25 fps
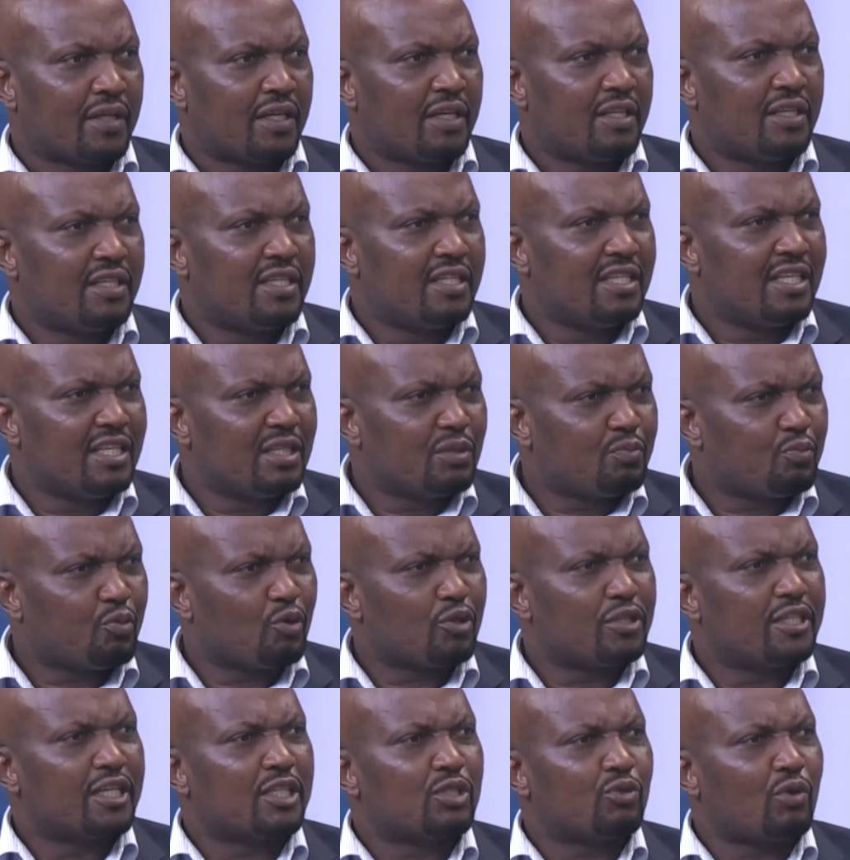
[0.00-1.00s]
These
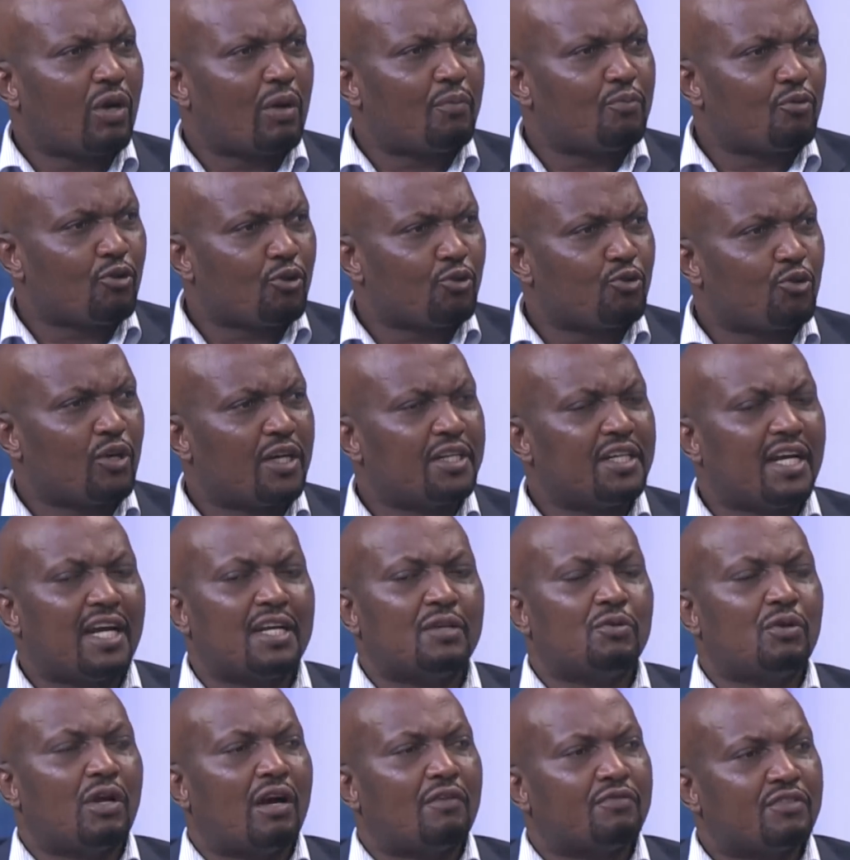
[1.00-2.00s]
projects were procured, and
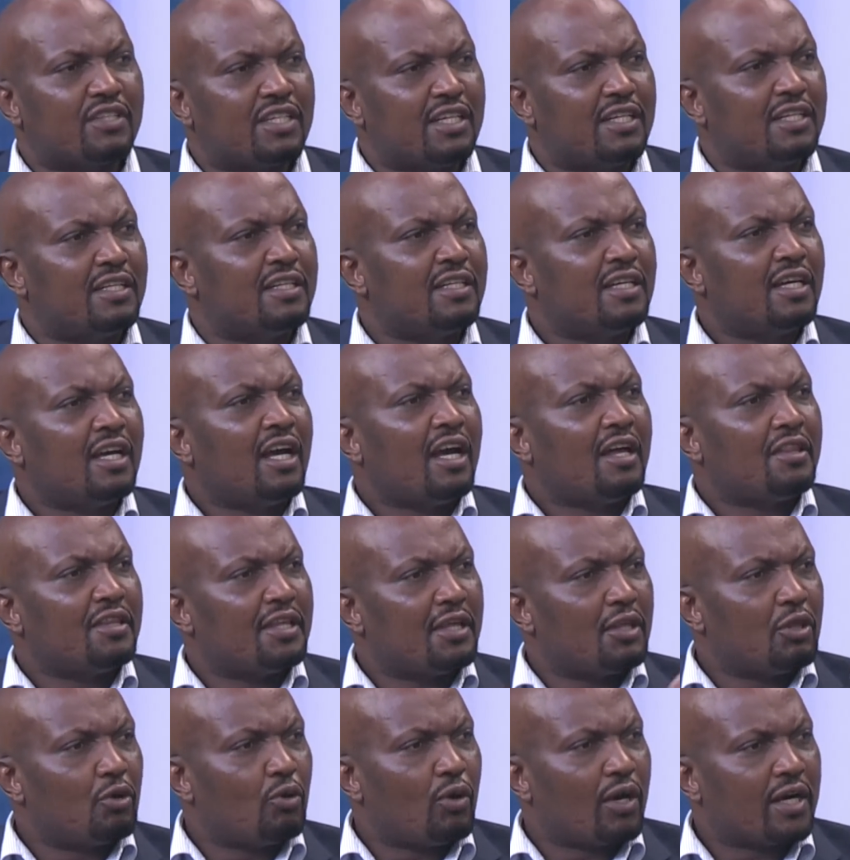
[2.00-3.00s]
we have seen
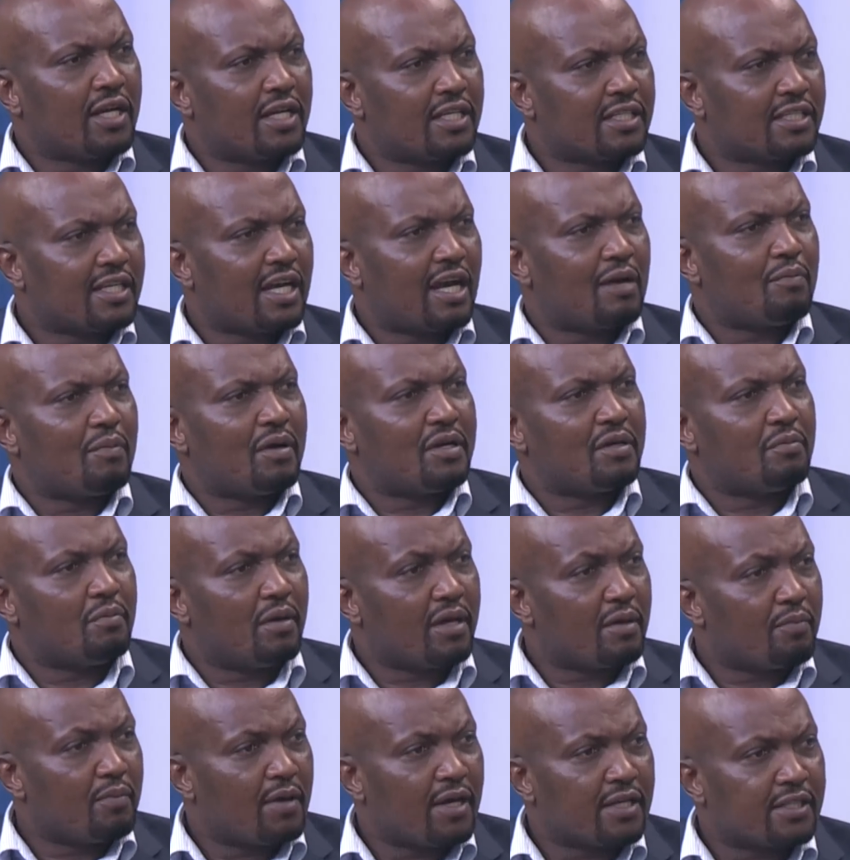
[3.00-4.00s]
the workers come and
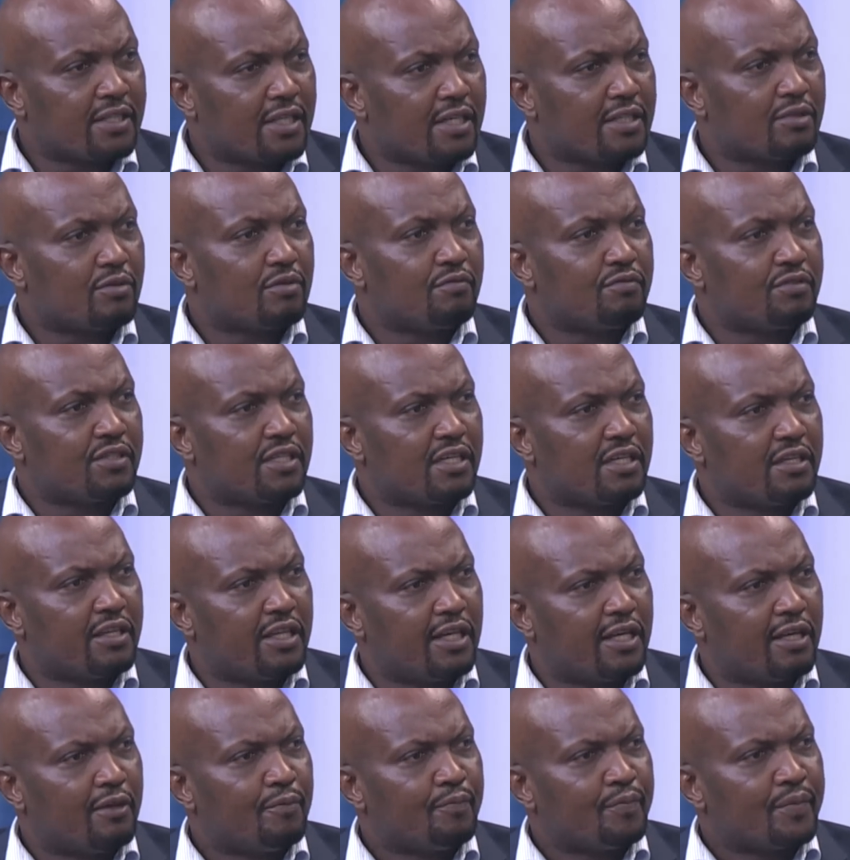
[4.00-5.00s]
bypass us. We've seen
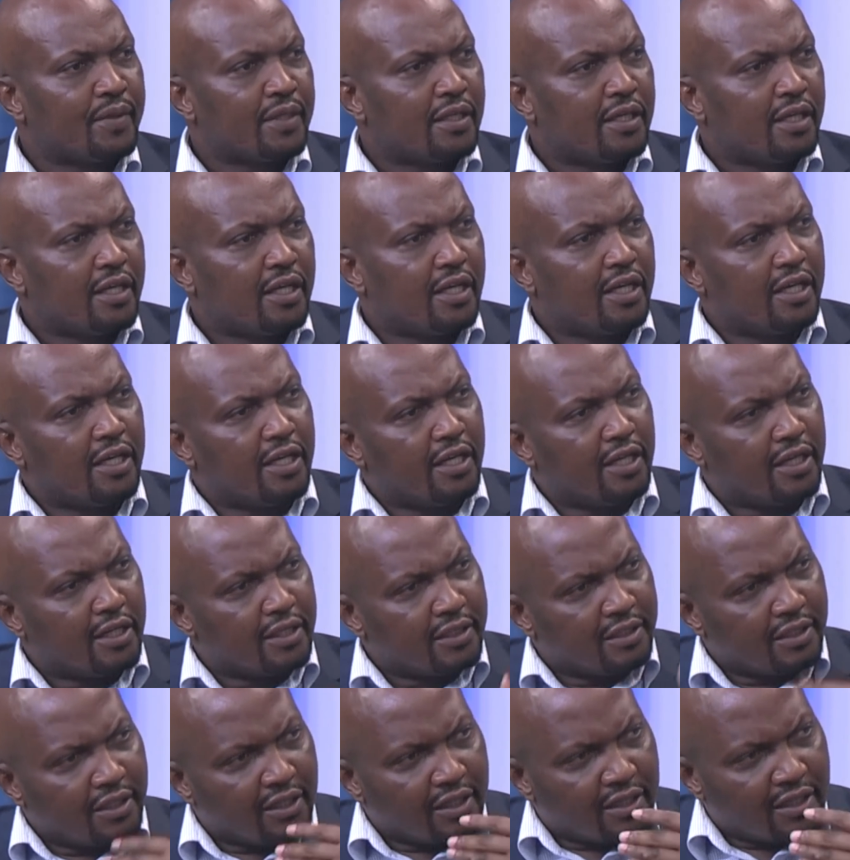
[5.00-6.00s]
the
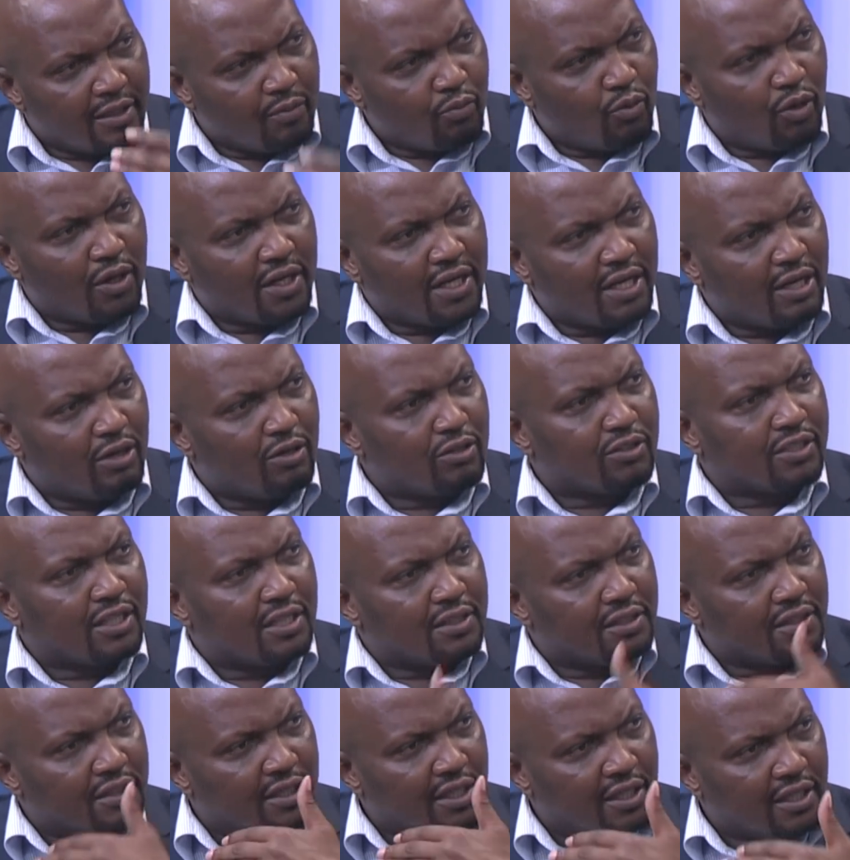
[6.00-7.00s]
Kimoleos
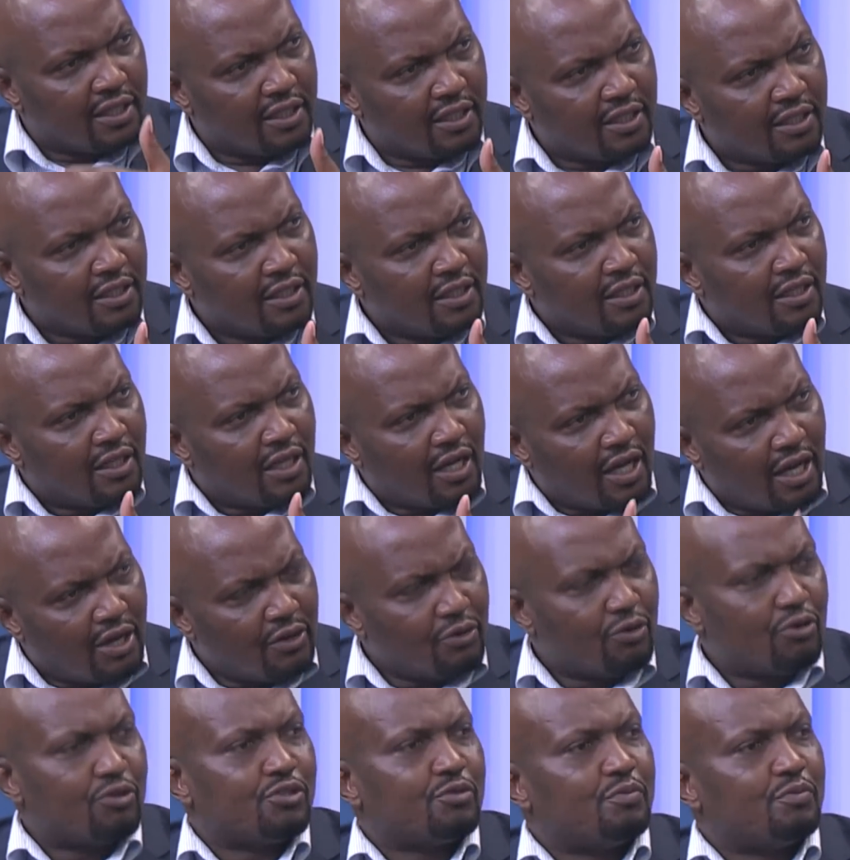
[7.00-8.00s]
and the arrows